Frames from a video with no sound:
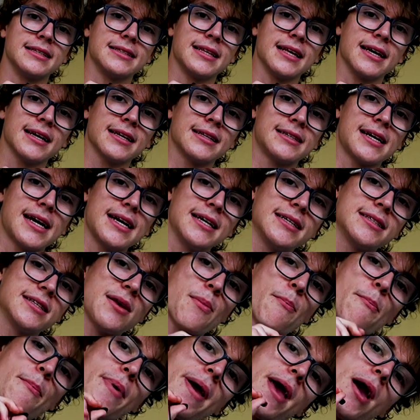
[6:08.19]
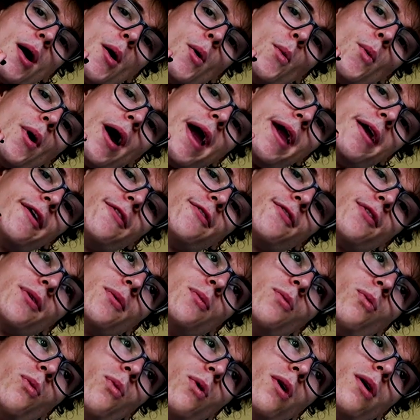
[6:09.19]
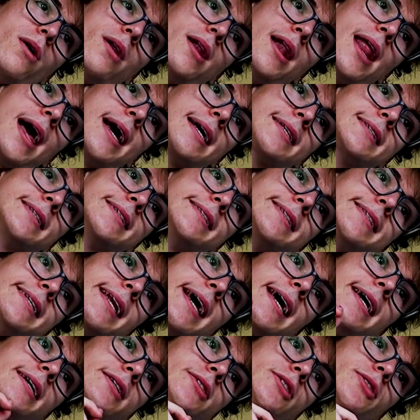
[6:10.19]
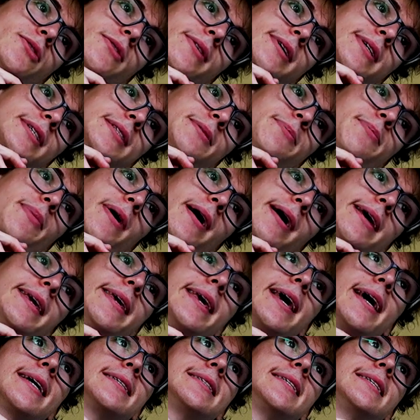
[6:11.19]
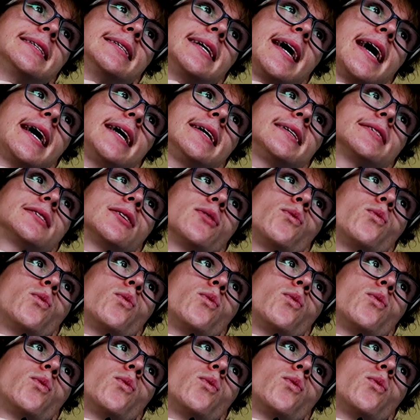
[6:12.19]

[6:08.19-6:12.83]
That takes a bit away from what Lex's nature is, but I guess it takes a